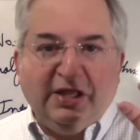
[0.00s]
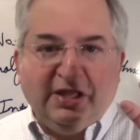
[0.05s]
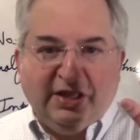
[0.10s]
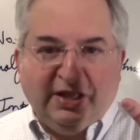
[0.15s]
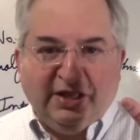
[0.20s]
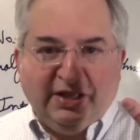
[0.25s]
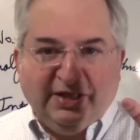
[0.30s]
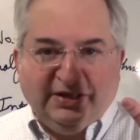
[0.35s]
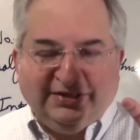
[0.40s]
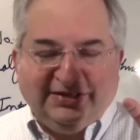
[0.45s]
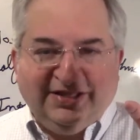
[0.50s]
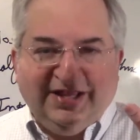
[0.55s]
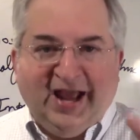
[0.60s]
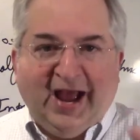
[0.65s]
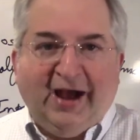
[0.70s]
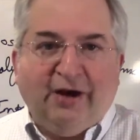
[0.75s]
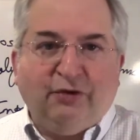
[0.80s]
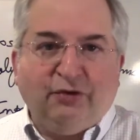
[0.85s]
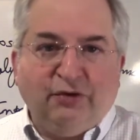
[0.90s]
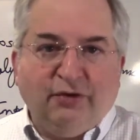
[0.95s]
It's the
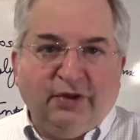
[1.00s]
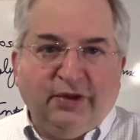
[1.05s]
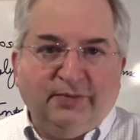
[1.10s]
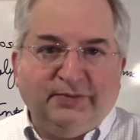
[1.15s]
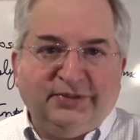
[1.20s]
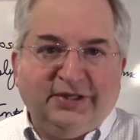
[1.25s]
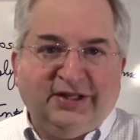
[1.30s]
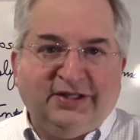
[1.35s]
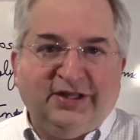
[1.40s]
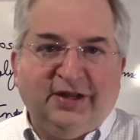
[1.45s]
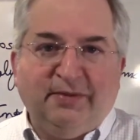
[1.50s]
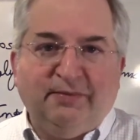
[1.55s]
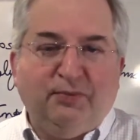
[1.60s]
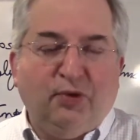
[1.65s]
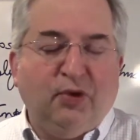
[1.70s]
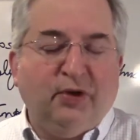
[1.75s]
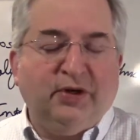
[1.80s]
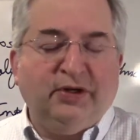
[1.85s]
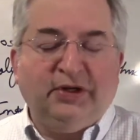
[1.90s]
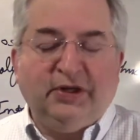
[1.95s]
algorithms that are
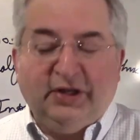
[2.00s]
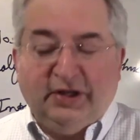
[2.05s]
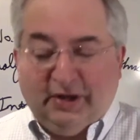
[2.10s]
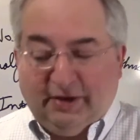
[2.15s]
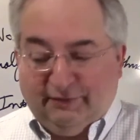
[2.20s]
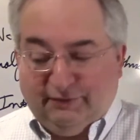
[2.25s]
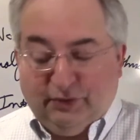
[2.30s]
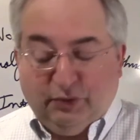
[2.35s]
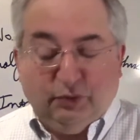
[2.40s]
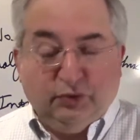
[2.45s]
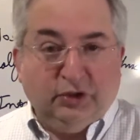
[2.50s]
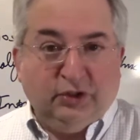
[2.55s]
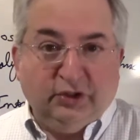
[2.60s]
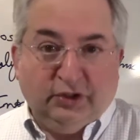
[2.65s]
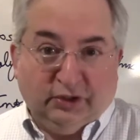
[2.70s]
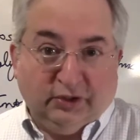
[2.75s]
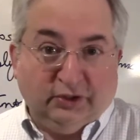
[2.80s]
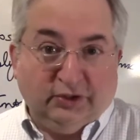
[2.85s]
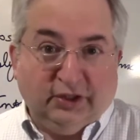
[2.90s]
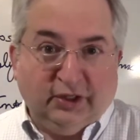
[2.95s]
important. If
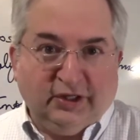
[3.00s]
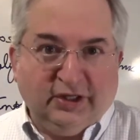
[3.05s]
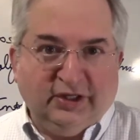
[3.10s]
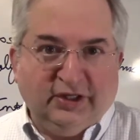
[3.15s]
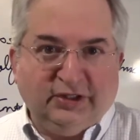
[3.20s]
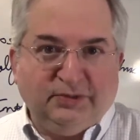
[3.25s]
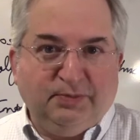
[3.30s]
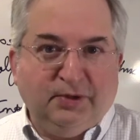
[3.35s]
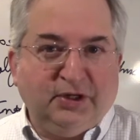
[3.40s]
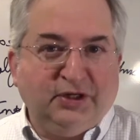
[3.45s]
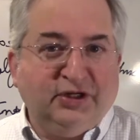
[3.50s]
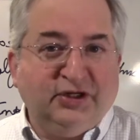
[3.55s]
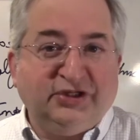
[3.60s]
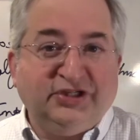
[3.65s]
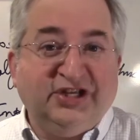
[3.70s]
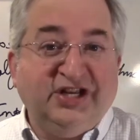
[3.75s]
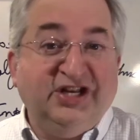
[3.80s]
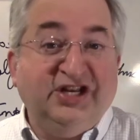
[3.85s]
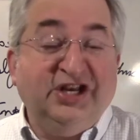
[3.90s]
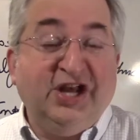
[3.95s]
you'll look in this book, you'll
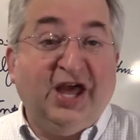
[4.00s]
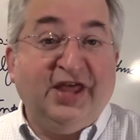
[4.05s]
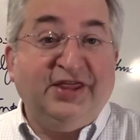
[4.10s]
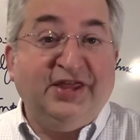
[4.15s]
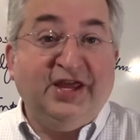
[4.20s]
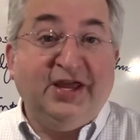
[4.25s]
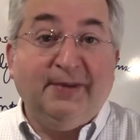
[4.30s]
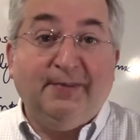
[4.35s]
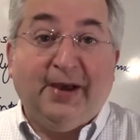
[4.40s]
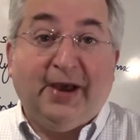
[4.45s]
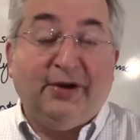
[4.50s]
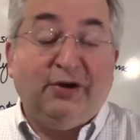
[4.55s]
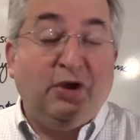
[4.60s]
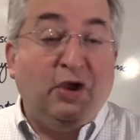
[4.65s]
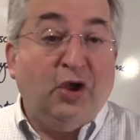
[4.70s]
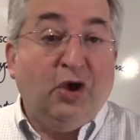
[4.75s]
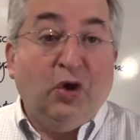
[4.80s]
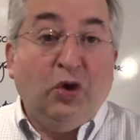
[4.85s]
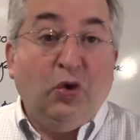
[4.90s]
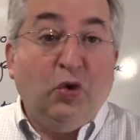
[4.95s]
see nothing about
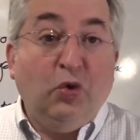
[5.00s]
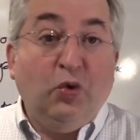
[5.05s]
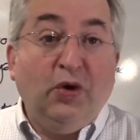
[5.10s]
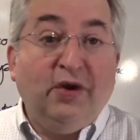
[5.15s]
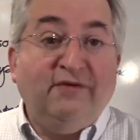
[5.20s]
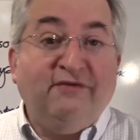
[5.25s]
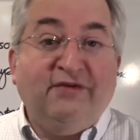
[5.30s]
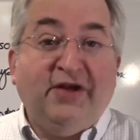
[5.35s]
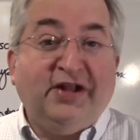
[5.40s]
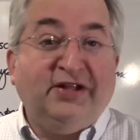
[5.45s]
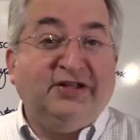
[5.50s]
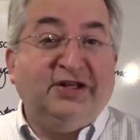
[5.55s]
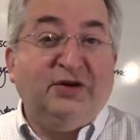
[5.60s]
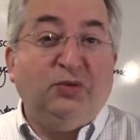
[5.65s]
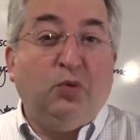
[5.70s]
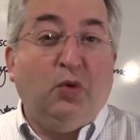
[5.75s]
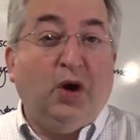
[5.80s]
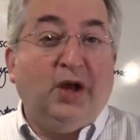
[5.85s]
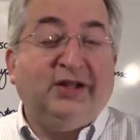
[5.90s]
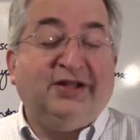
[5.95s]
who invented
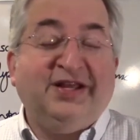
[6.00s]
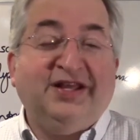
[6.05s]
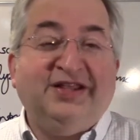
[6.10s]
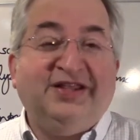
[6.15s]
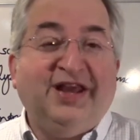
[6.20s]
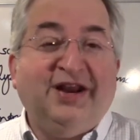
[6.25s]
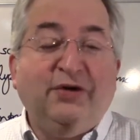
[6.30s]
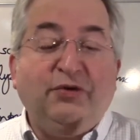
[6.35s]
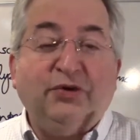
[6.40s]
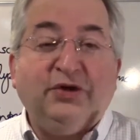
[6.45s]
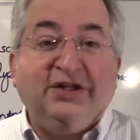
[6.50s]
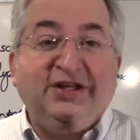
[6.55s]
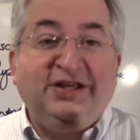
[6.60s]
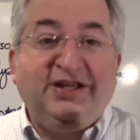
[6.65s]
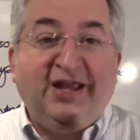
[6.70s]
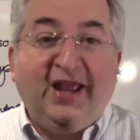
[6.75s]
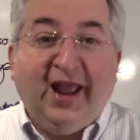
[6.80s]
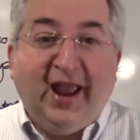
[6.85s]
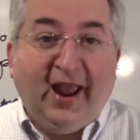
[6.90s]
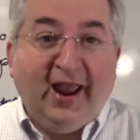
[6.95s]
what. They don't
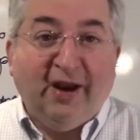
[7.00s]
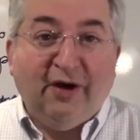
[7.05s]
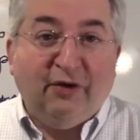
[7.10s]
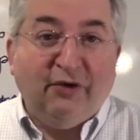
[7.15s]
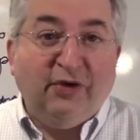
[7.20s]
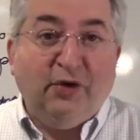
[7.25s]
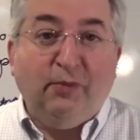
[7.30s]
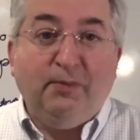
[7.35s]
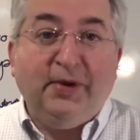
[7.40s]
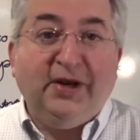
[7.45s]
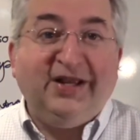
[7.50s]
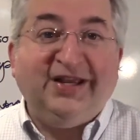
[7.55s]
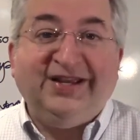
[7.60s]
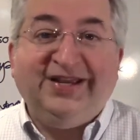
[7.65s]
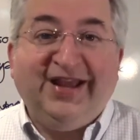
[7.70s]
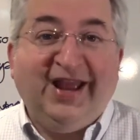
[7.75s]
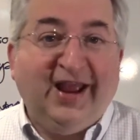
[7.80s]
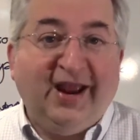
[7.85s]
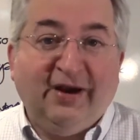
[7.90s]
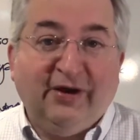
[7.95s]
care. Nobody
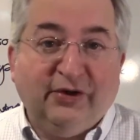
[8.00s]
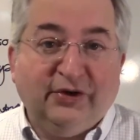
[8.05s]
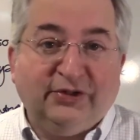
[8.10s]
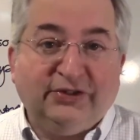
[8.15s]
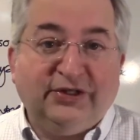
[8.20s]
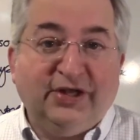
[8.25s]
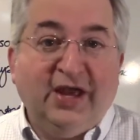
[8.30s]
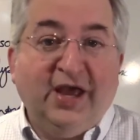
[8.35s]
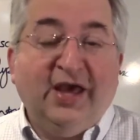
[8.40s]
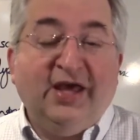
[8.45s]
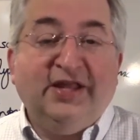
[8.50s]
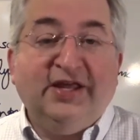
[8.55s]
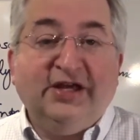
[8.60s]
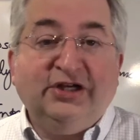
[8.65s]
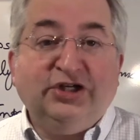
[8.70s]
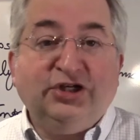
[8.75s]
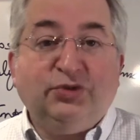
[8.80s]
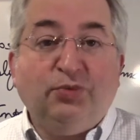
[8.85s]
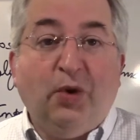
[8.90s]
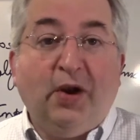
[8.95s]
cares. They
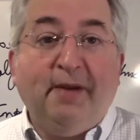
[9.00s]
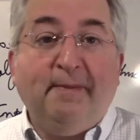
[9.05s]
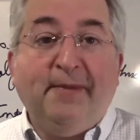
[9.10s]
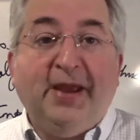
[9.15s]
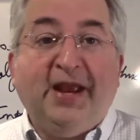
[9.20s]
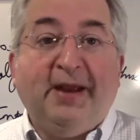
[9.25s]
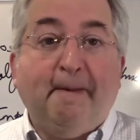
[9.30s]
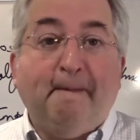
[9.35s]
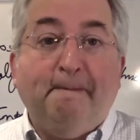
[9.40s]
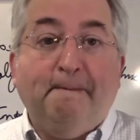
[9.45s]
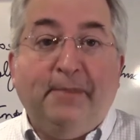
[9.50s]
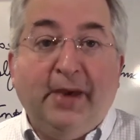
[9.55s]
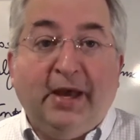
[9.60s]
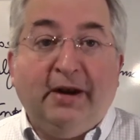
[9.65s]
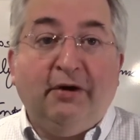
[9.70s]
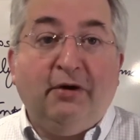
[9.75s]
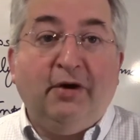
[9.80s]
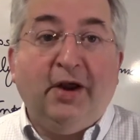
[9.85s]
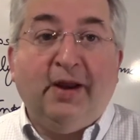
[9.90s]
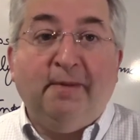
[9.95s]
just want to make
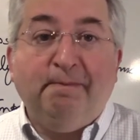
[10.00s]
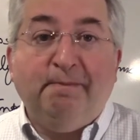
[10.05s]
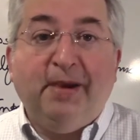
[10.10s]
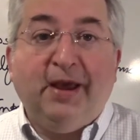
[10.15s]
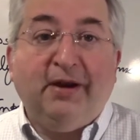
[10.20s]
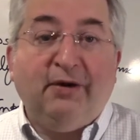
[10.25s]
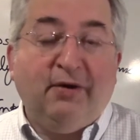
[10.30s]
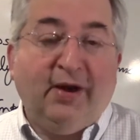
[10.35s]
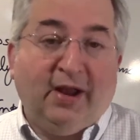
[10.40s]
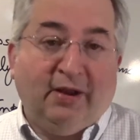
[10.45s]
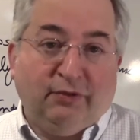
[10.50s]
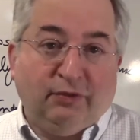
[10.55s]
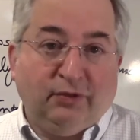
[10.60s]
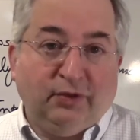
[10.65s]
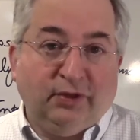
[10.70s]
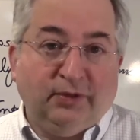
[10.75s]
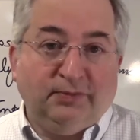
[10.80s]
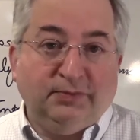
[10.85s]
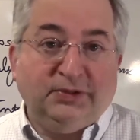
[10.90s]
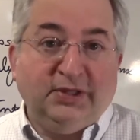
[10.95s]
better and better
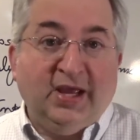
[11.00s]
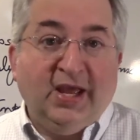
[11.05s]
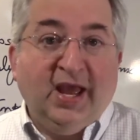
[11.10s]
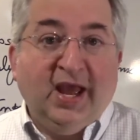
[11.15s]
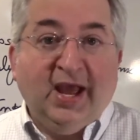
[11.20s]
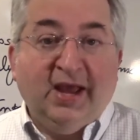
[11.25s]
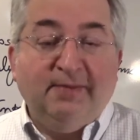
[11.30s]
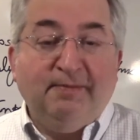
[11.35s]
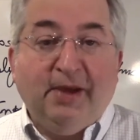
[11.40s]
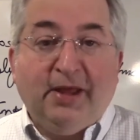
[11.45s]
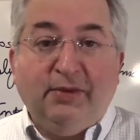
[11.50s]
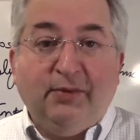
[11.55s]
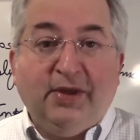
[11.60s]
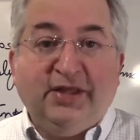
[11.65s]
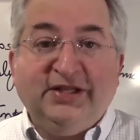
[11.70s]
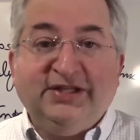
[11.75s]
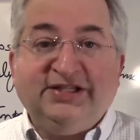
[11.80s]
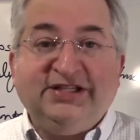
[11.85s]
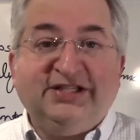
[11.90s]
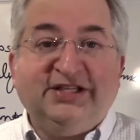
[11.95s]
algorithms. And by the way,
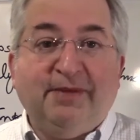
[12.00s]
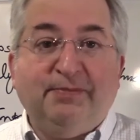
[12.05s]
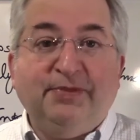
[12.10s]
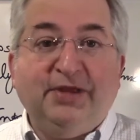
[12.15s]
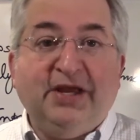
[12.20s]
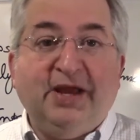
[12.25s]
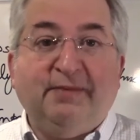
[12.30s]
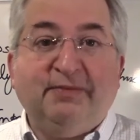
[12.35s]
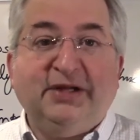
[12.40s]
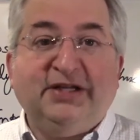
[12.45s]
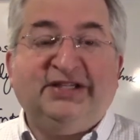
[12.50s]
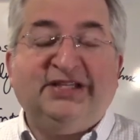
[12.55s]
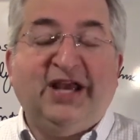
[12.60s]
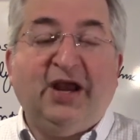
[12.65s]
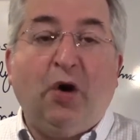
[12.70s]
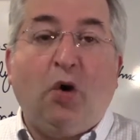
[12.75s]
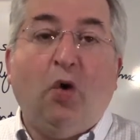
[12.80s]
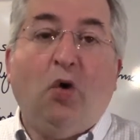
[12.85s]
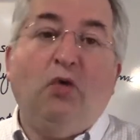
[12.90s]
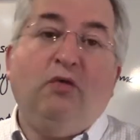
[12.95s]
this is something I'm going to
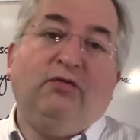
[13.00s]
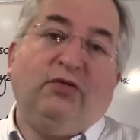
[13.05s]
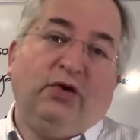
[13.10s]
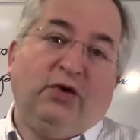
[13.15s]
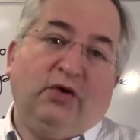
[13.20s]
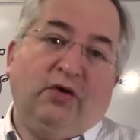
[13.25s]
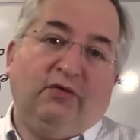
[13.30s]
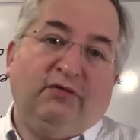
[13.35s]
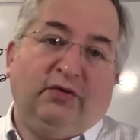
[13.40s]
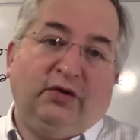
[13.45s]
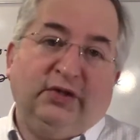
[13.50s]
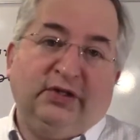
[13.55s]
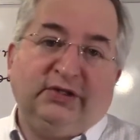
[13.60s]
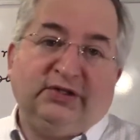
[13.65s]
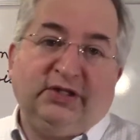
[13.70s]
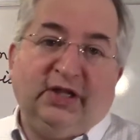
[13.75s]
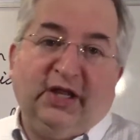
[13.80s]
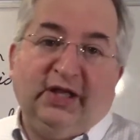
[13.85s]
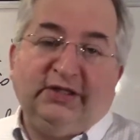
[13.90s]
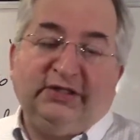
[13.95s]
say over and over in this
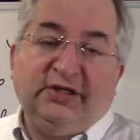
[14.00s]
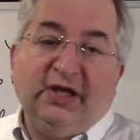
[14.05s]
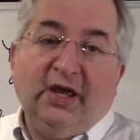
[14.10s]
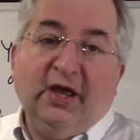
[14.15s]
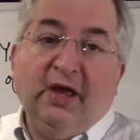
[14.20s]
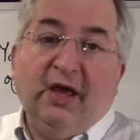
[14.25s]
class.